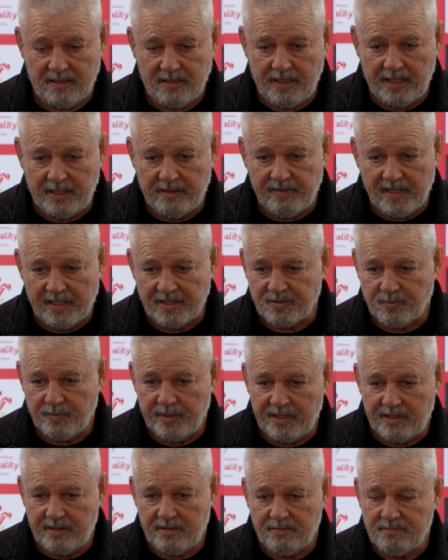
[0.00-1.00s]
end of last
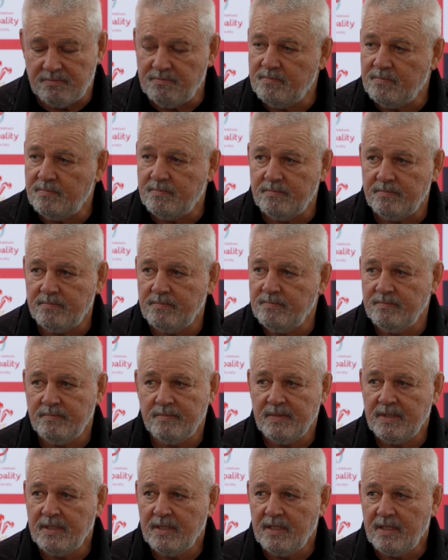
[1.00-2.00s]
week and
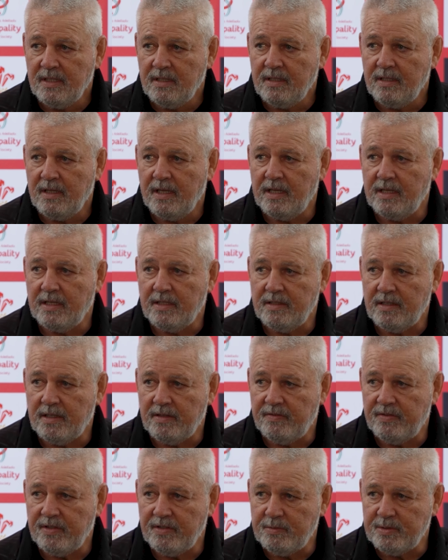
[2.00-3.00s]
yeah,
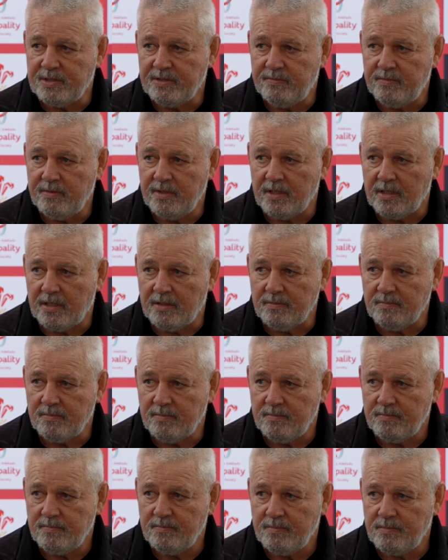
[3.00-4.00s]
if he was you know
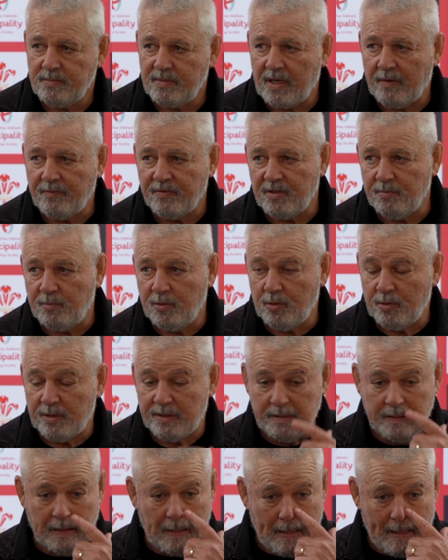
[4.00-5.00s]
comfortable
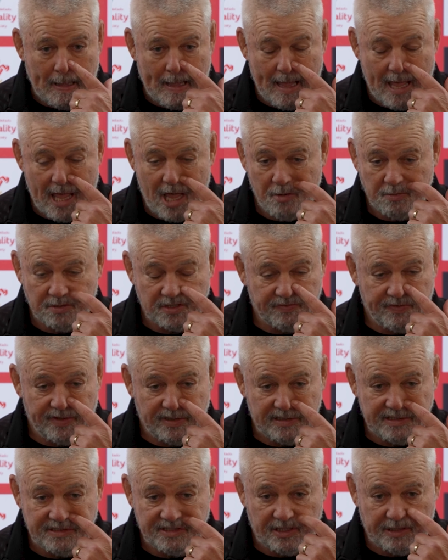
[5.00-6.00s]
and how it was
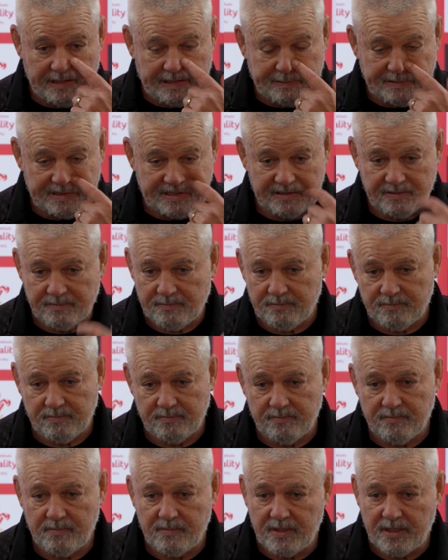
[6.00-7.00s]
feeling, so he was
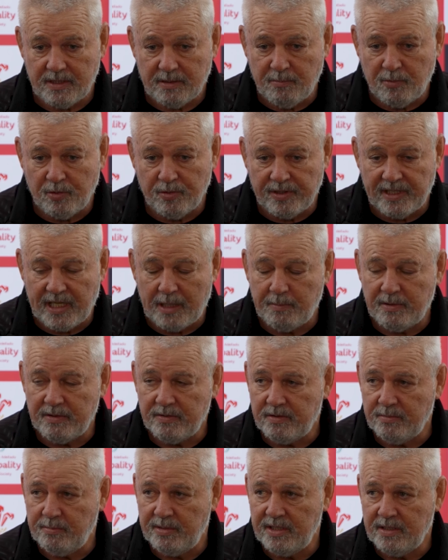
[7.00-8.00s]
yeah more than happy
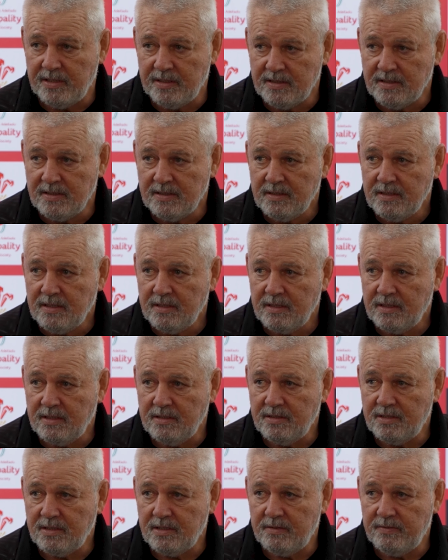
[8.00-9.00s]
to be
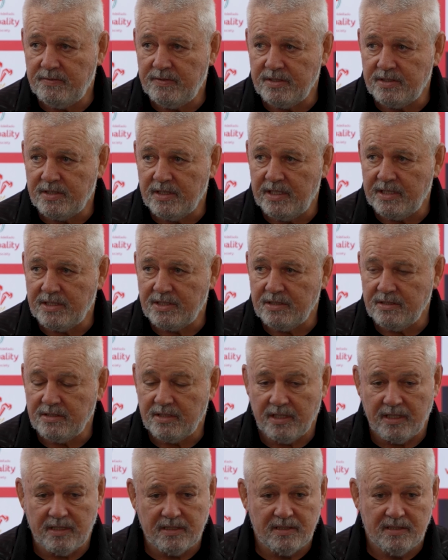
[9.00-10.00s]
considered for selection.
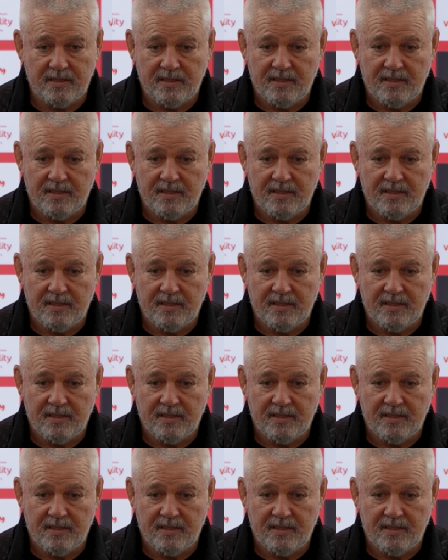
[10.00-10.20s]
So